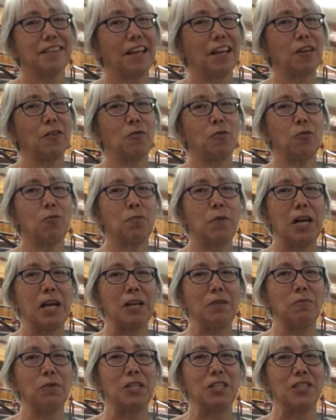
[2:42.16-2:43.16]
That old
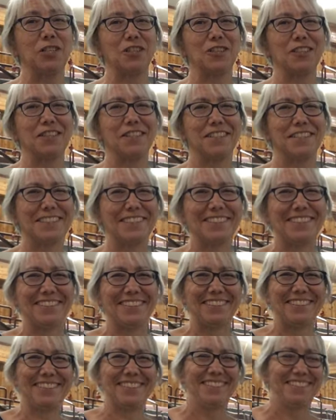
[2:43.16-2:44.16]
man winter.
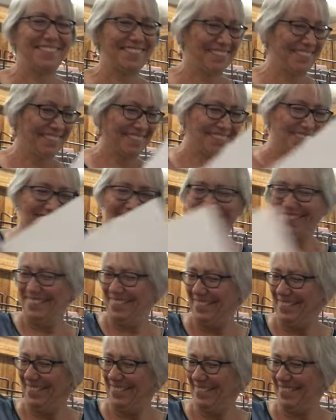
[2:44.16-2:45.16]

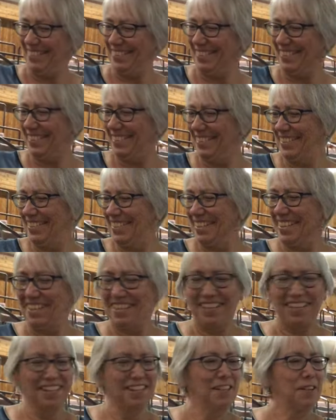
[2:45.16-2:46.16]

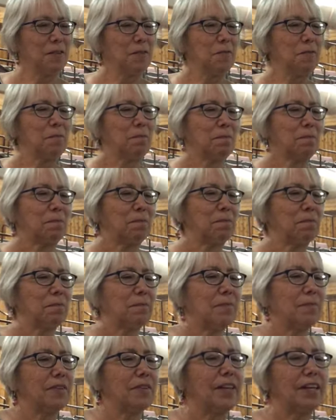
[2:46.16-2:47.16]

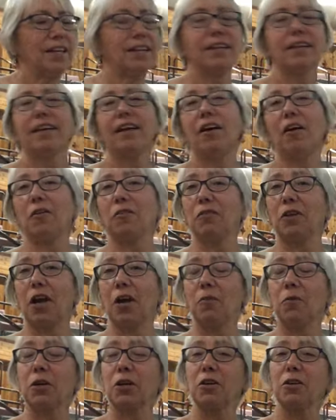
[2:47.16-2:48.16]
Oh,
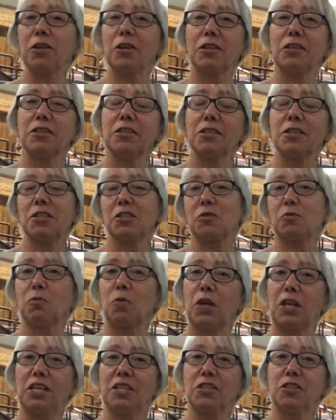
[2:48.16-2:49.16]
now we're gonna
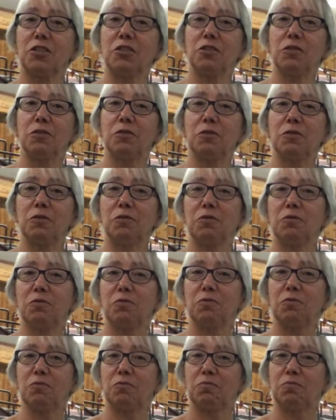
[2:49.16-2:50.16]
swing to
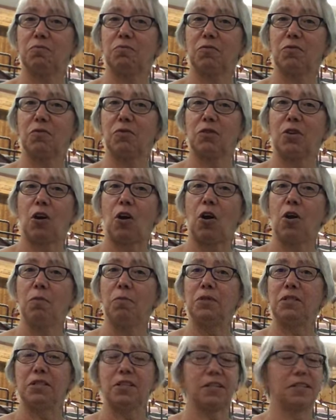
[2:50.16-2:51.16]
the
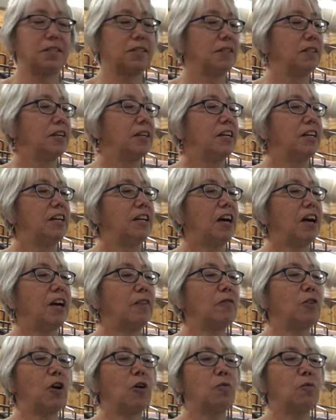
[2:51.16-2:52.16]
opposite.
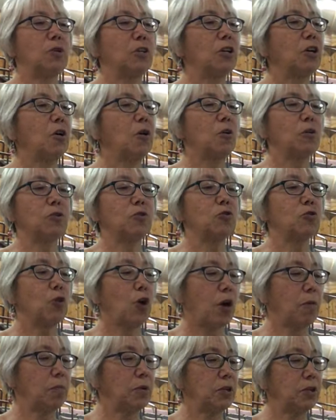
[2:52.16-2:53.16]
I've got one called
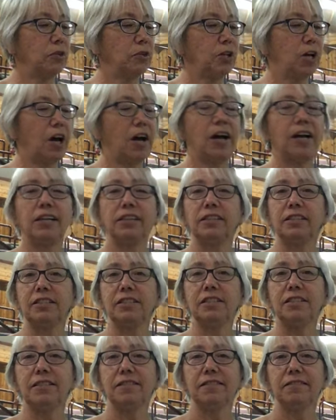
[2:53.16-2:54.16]
Tropical
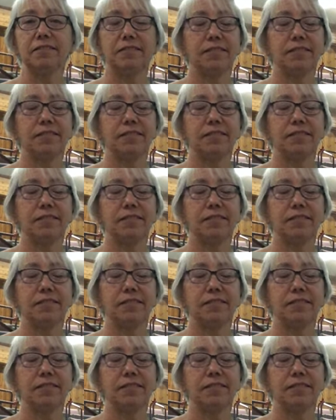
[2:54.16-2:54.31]
Island,